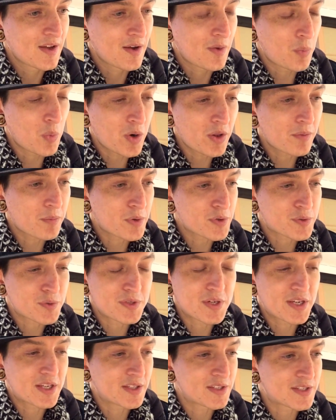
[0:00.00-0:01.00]
one of the most
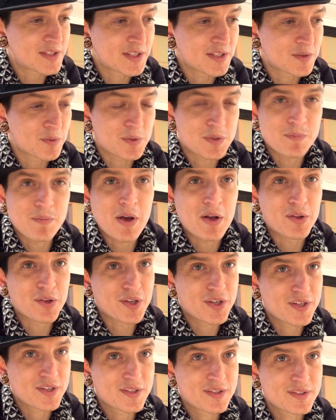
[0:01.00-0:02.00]
ridiculous things was milk.
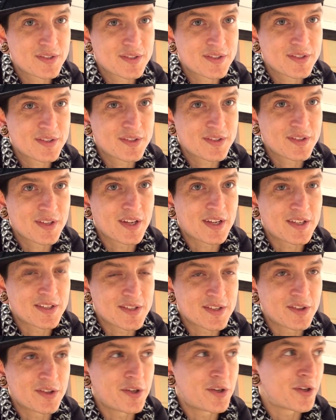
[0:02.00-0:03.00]

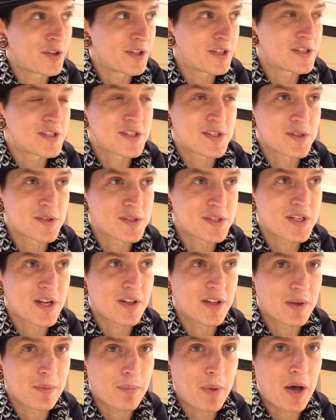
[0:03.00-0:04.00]
Like, literally, still
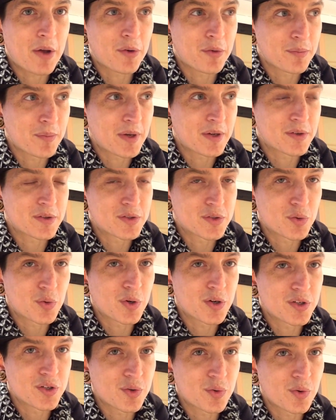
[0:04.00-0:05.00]
selling bottled milk door
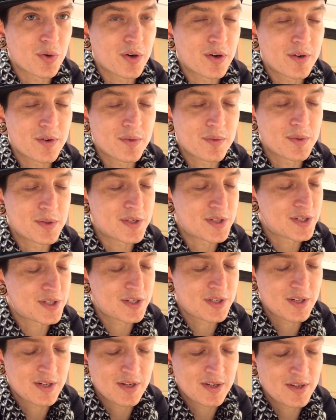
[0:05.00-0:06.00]
to door, which
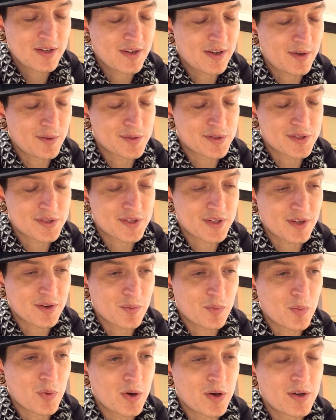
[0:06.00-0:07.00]
I was just like,
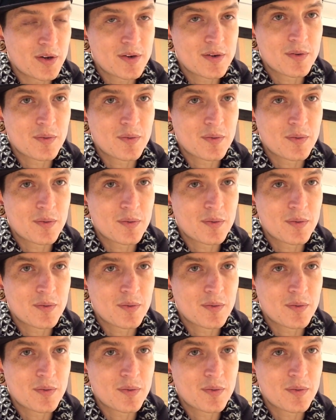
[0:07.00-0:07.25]
what?